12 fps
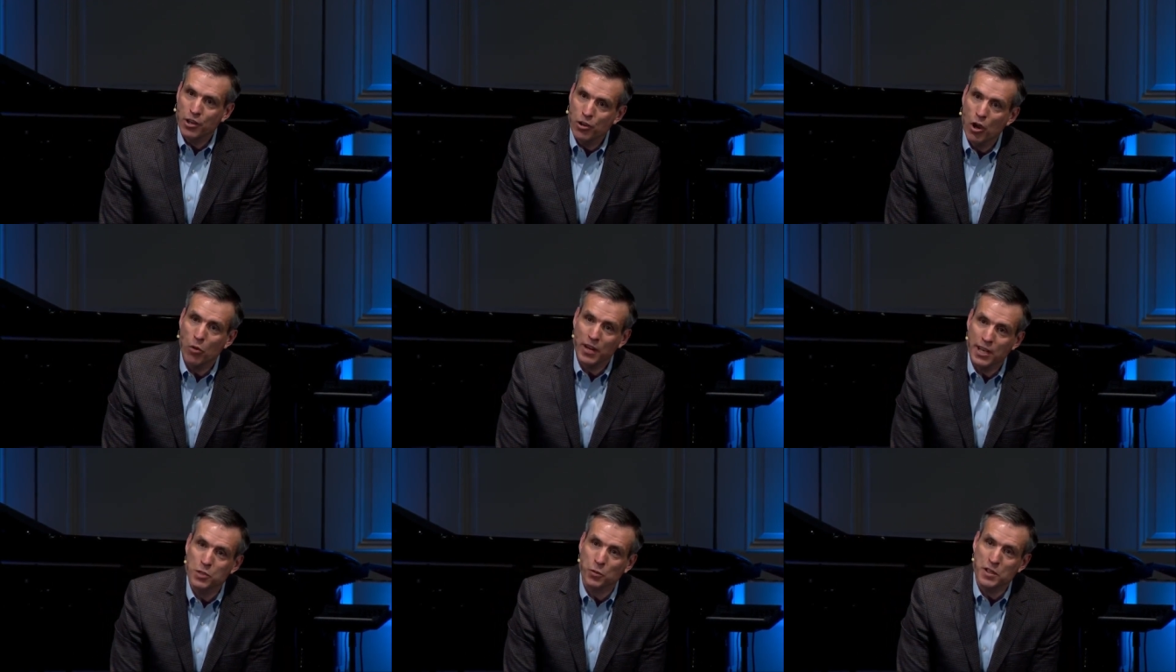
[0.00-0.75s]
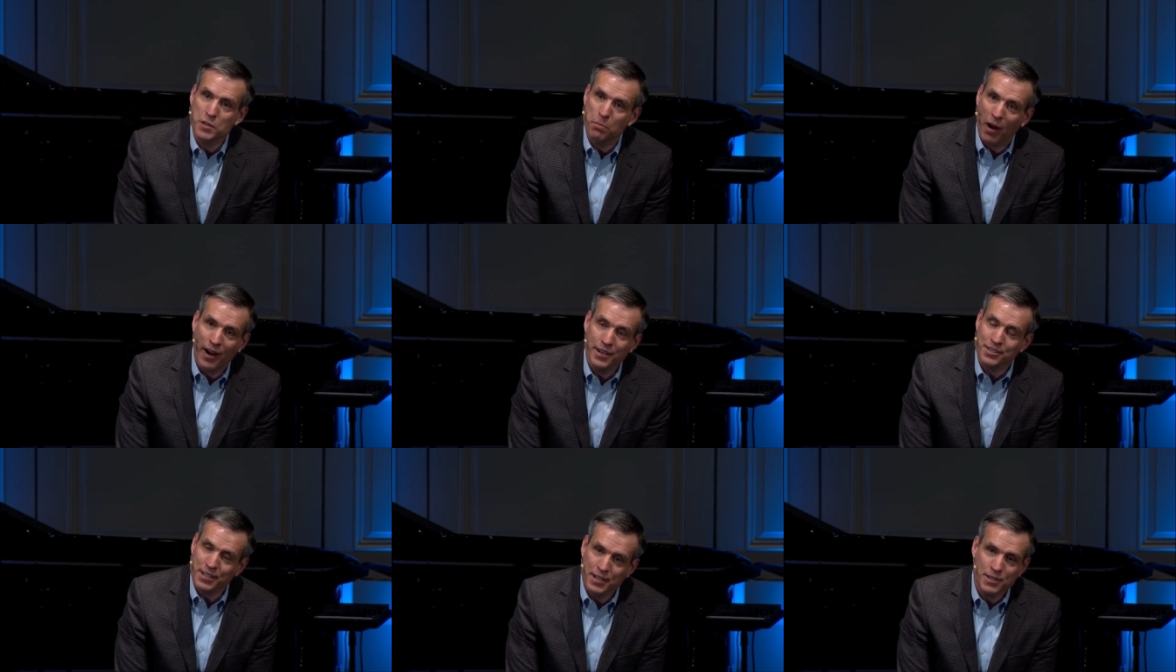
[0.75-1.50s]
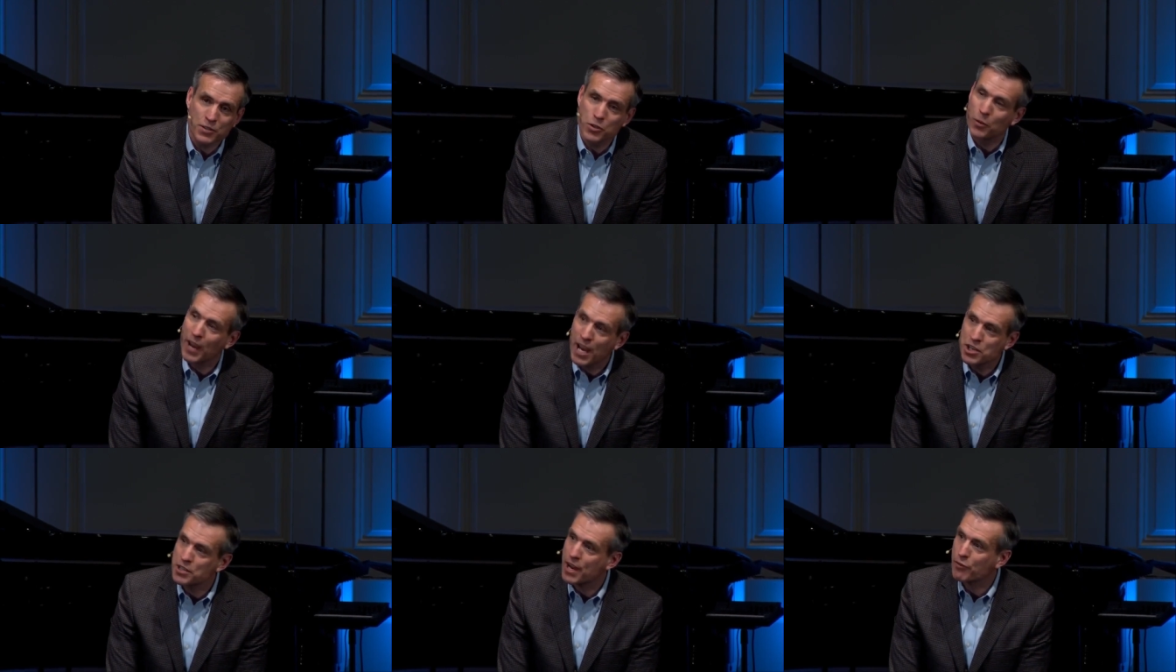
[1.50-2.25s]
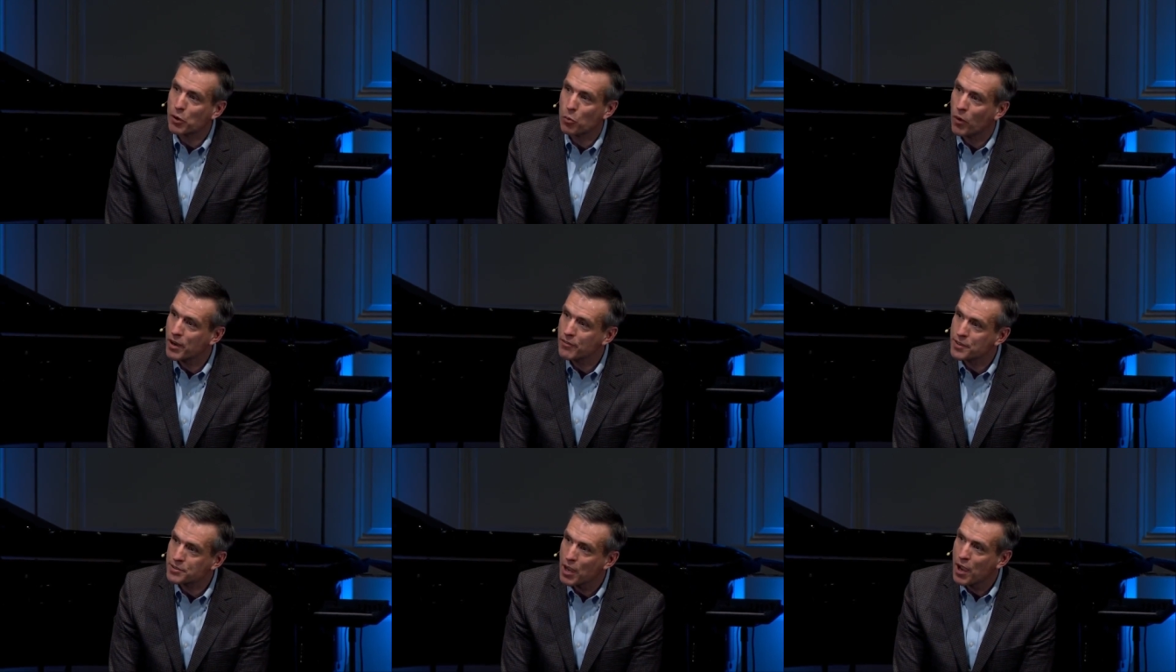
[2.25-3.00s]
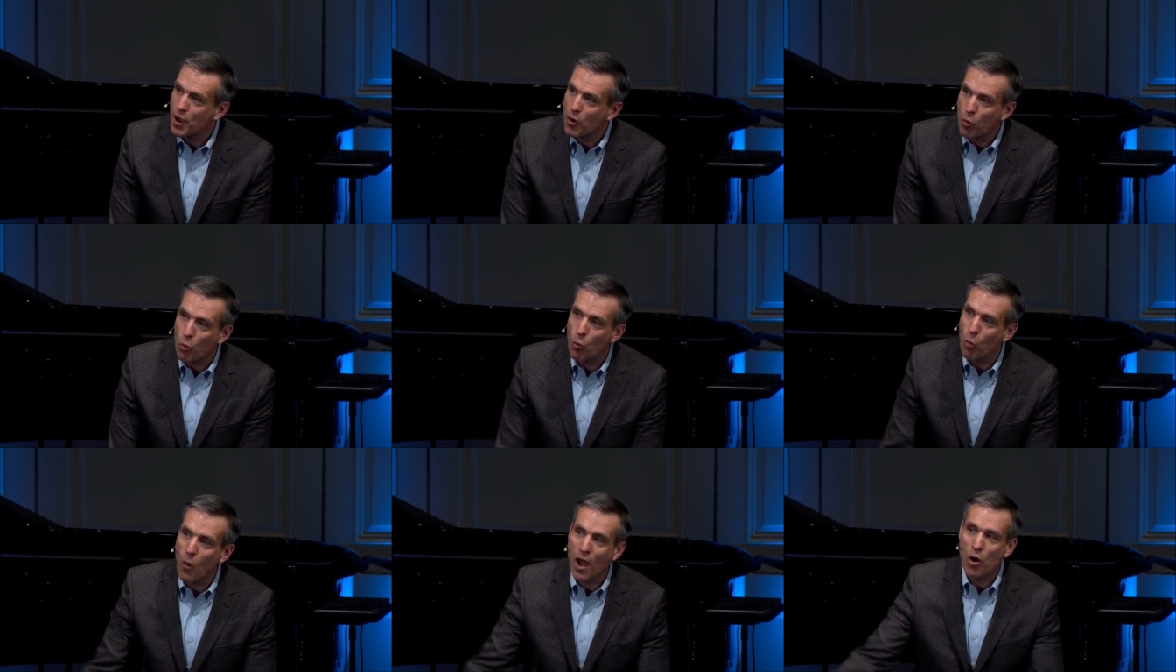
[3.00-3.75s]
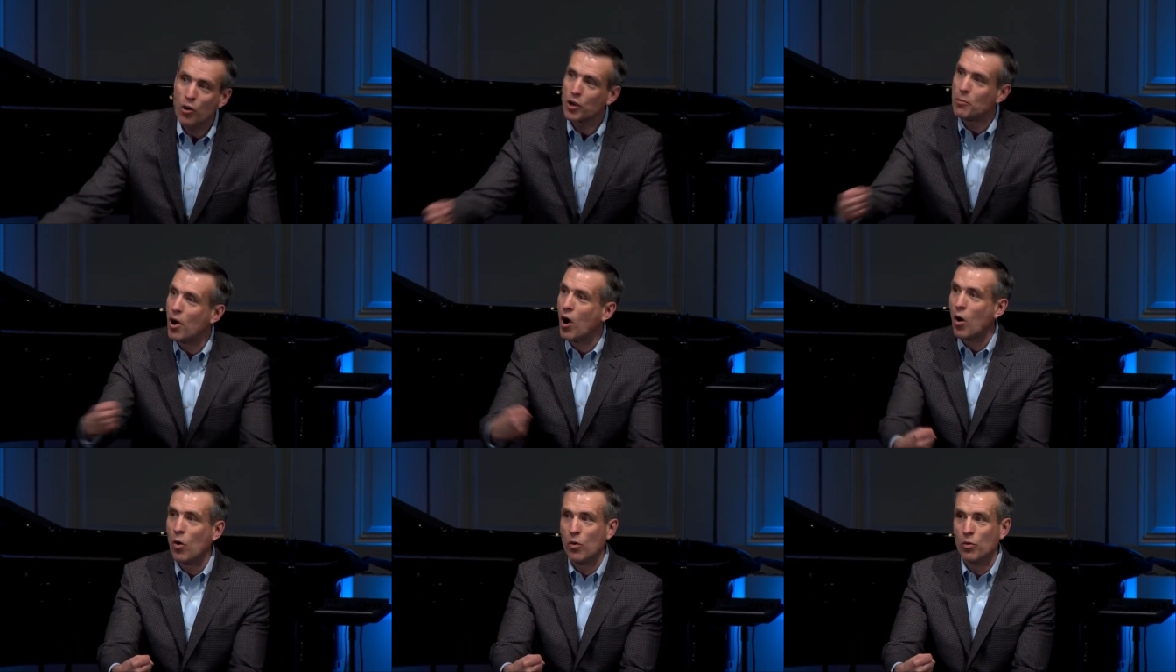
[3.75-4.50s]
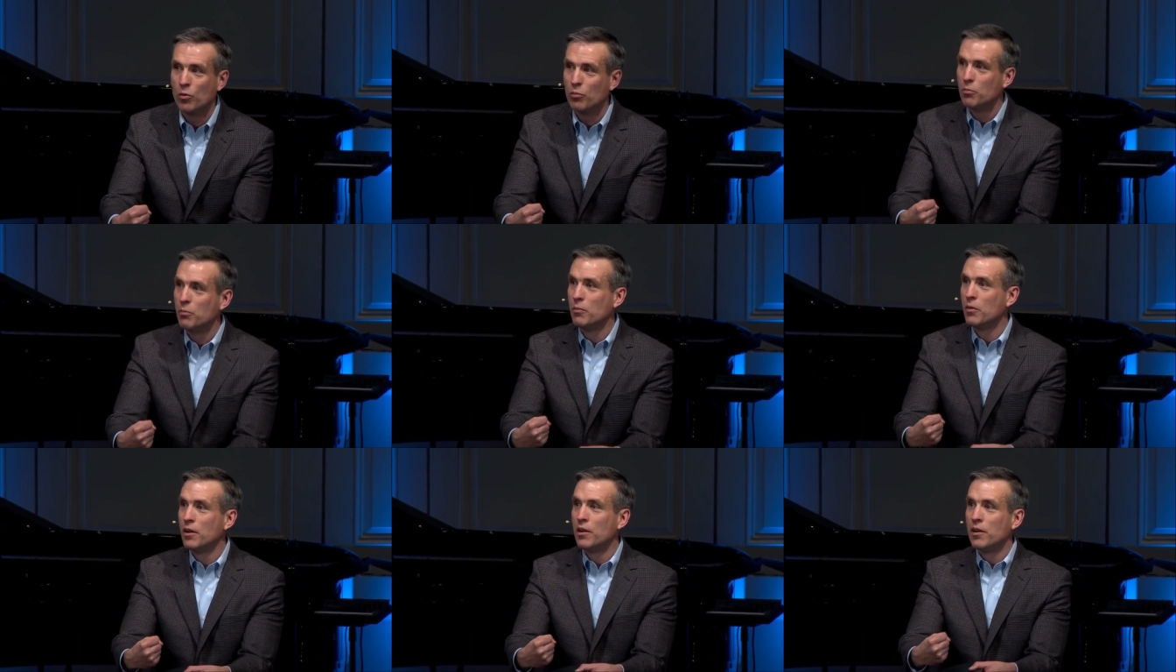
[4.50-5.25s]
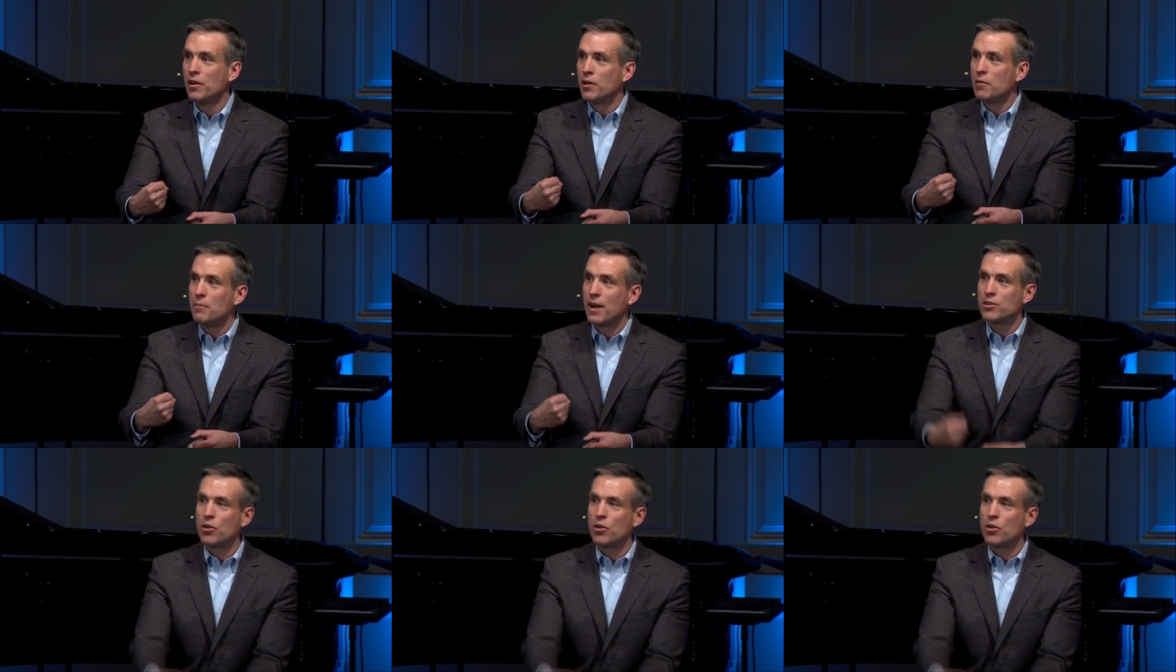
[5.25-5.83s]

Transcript: you know what His response is to each and every one of us? Welcome home, my